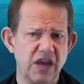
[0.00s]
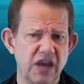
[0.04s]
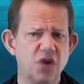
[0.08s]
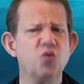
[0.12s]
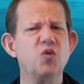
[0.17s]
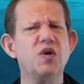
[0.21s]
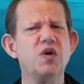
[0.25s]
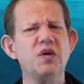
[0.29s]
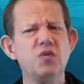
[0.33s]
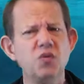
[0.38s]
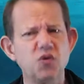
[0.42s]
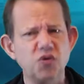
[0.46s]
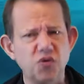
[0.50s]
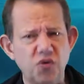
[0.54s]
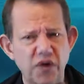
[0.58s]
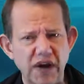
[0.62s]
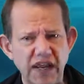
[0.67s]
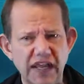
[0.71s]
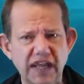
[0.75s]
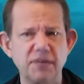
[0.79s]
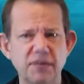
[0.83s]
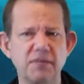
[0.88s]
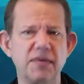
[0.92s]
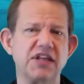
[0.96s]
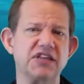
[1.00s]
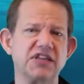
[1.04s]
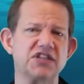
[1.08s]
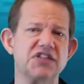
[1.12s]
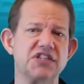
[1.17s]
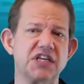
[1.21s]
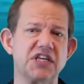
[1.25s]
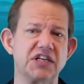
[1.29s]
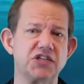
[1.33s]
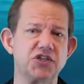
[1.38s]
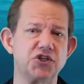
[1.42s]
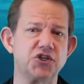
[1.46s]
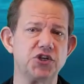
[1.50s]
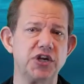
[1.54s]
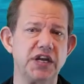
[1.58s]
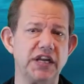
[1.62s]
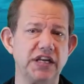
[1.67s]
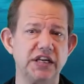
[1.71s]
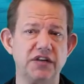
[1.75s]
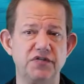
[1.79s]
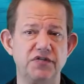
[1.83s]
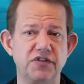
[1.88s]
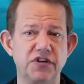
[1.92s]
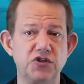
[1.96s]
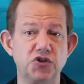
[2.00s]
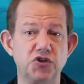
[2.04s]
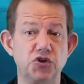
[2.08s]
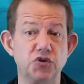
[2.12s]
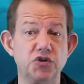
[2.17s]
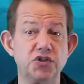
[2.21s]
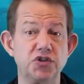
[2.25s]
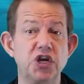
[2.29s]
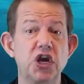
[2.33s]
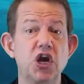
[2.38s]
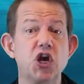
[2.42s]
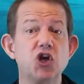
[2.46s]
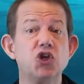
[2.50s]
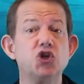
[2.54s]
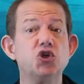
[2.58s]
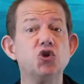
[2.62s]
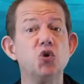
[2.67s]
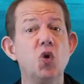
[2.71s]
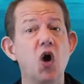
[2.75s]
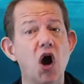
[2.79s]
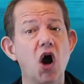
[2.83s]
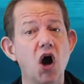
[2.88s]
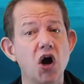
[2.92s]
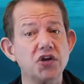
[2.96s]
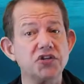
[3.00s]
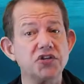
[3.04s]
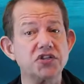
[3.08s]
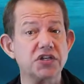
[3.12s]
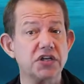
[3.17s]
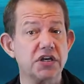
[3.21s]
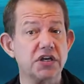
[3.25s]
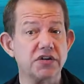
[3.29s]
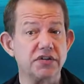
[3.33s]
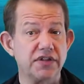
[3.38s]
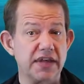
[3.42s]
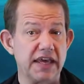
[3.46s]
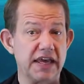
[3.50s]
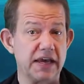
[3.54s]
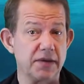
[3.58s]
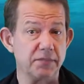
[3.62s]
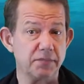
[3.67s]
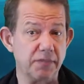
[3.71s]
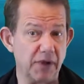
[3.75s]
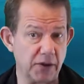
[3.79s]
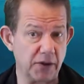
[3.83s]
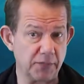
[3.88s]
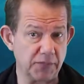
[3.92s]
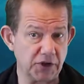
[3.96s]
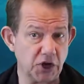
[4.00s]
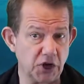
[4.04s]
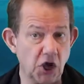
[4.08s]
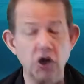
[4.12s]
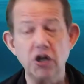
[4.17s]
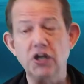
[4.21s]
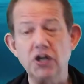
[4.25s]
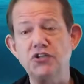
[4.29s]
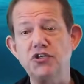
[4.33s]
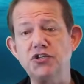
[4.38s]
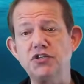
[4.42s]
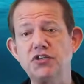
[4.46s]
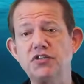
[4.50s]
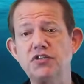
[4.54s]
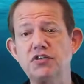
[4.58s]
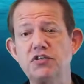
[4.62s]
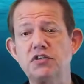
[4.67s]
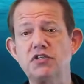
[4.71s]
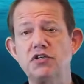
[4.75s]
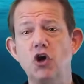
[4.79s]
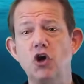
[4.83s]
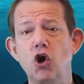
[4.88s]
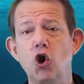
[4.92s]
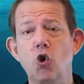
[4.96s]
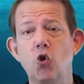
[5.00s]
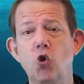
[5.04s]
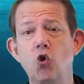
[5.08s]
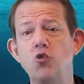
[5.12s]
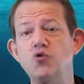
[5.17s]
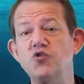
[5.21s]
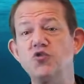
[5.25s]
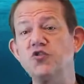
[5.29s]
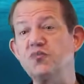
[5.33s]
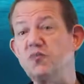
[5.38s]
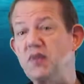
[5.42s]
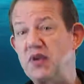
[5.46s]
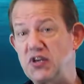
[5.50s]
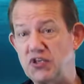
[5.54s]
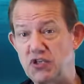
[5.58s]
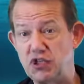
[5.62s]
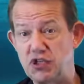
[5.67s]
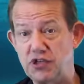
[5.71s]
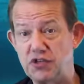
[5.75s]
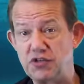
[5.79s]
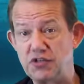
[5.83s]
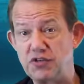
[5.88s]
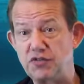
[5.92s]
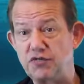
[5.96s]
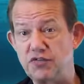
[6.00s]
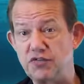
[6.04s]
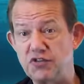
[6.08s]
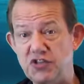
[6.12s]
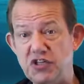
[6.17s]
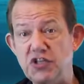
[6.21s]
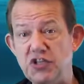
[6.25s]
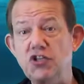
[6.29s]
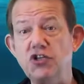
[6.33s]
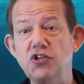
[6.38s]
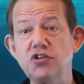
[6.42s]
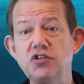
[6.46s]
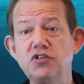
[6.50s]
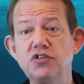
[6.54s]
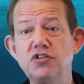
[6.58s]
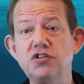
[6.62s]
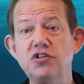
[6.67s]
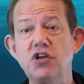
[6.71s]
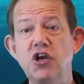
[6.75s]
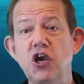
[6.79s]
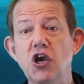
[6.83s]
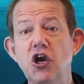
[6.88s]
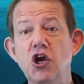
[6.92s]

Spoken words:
We would recommend such individuals to ask their pulmonologists or specialist physicians